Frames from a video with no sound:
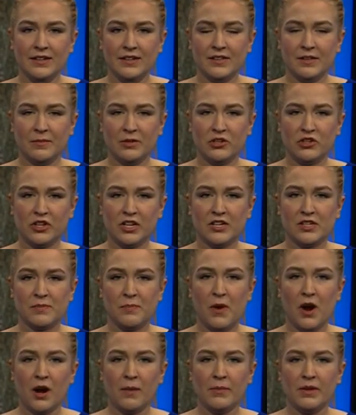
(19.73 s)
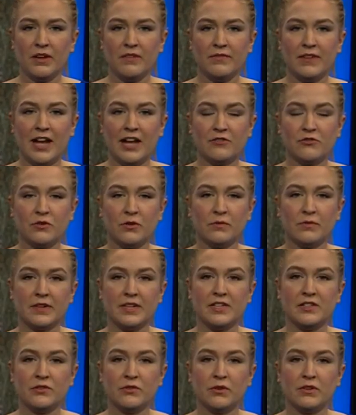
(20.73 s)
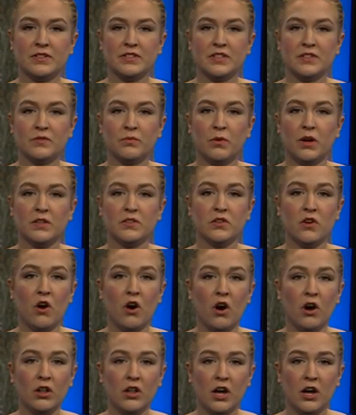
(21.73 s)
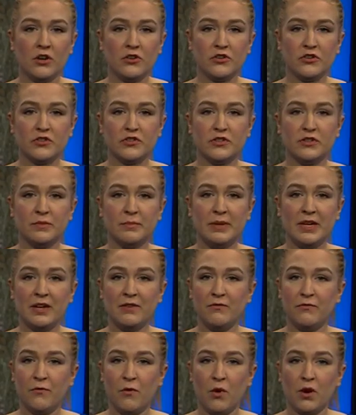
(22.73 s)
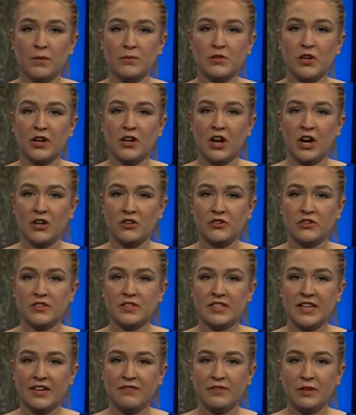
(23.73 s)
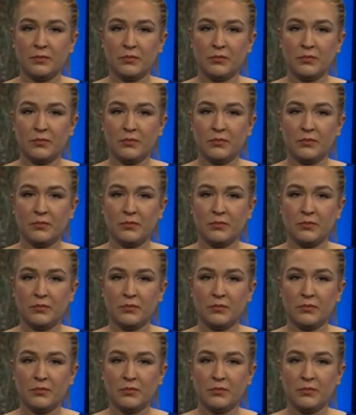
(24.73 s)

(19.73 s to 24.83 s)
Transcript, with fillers: The Michigan Department of Natural Resources wants all hunters to be informed on hunter safety